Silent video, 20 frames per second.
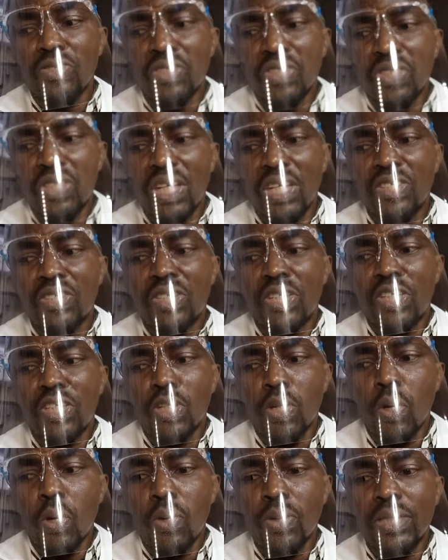research
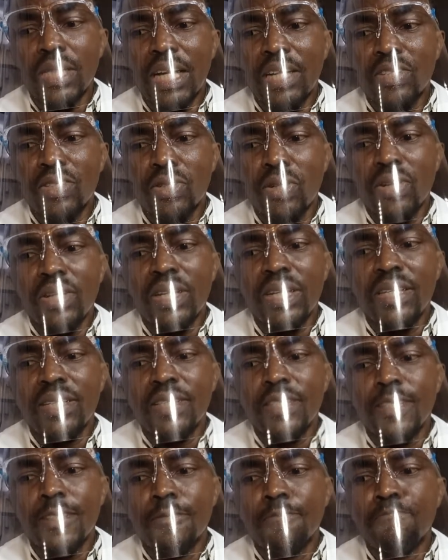disclosed that
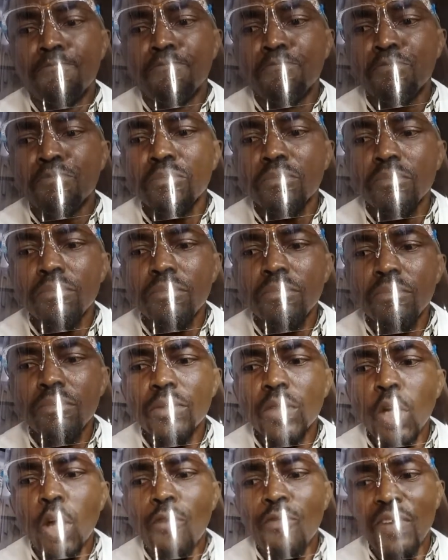studies
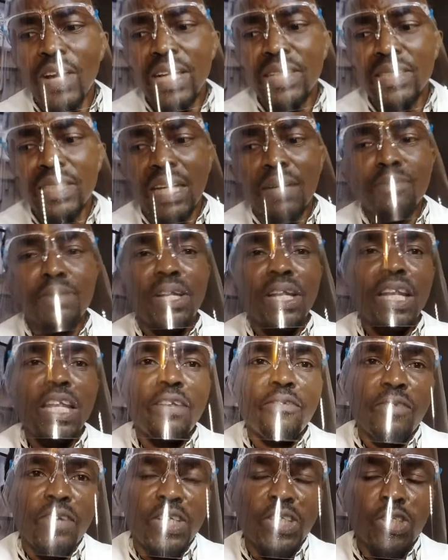of enzyme
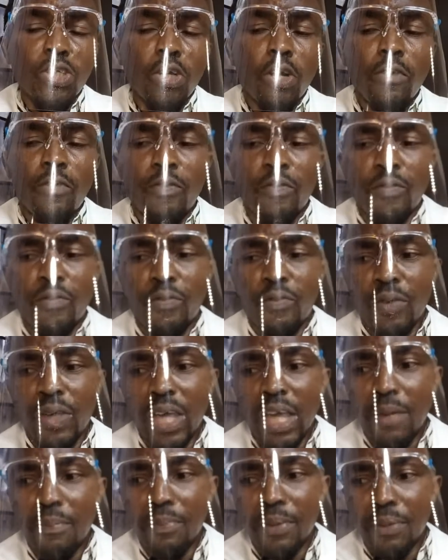cleavage of
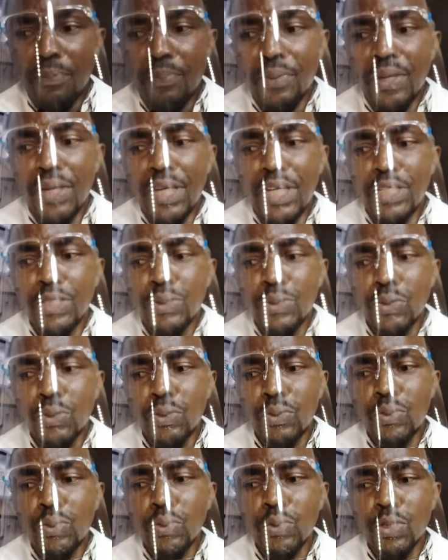APP
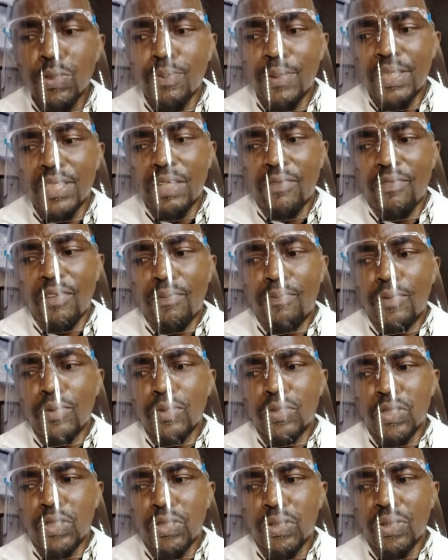into two specific
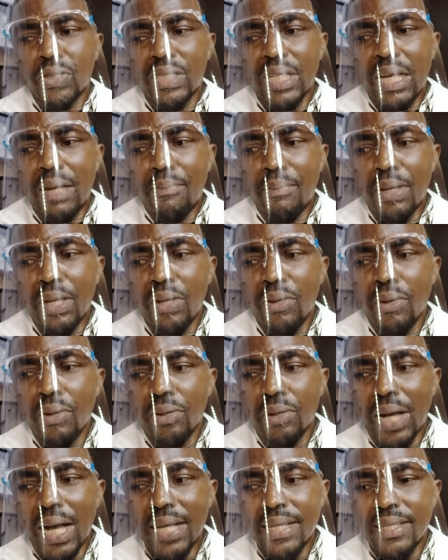positions,
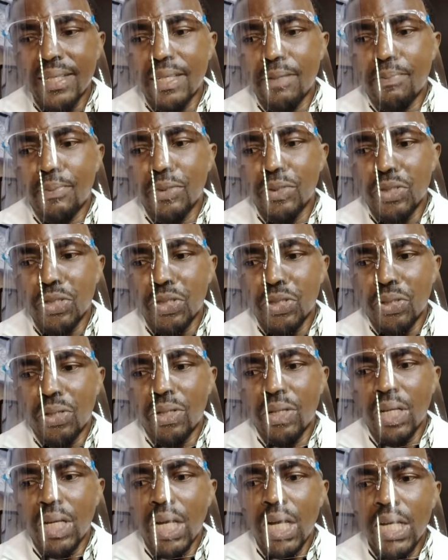amino acid
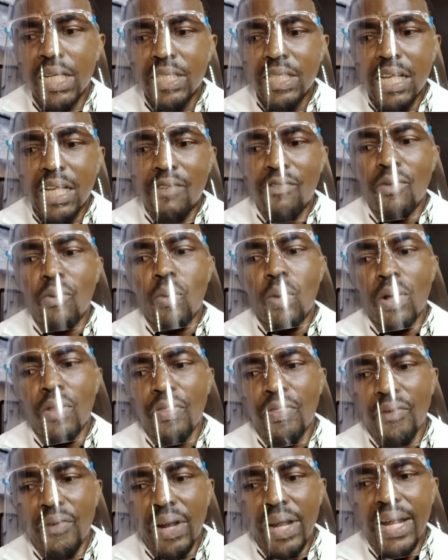position
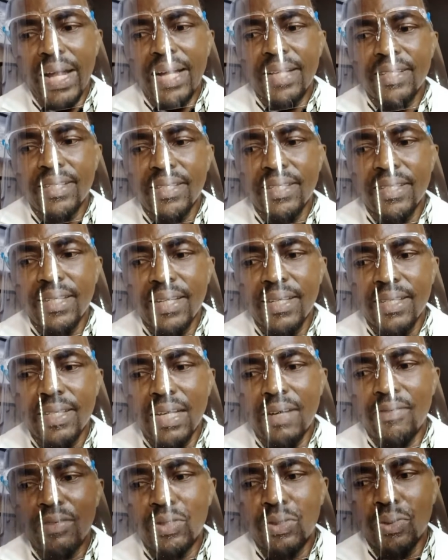713 and
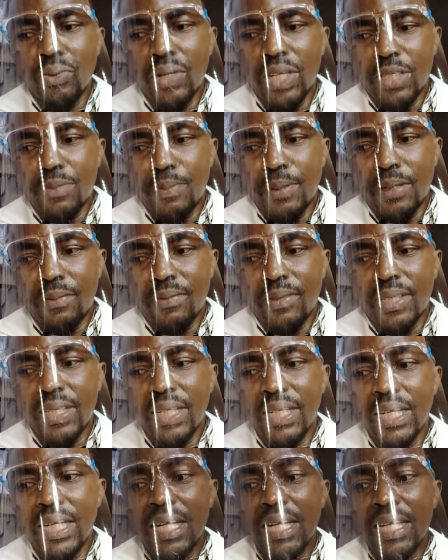672
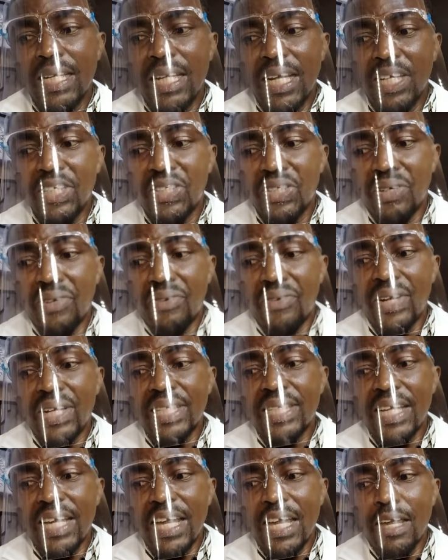respectively, that
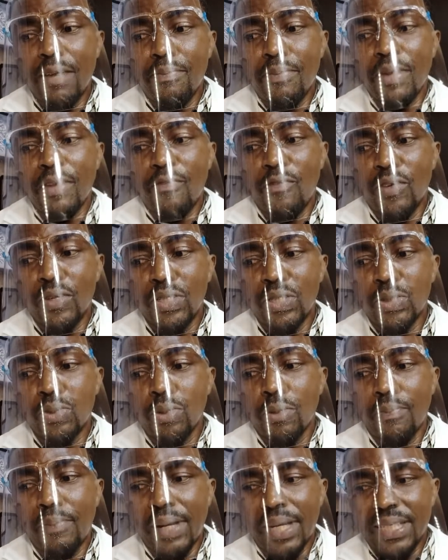generate
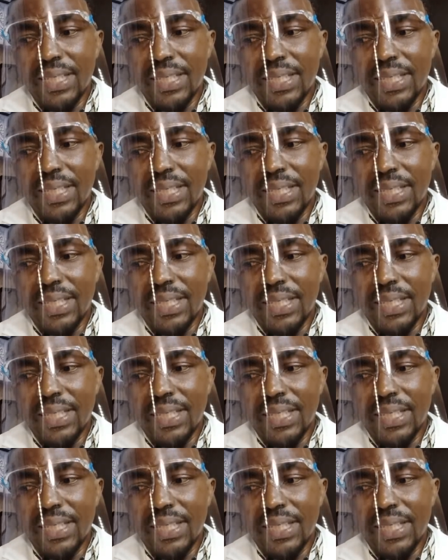AB42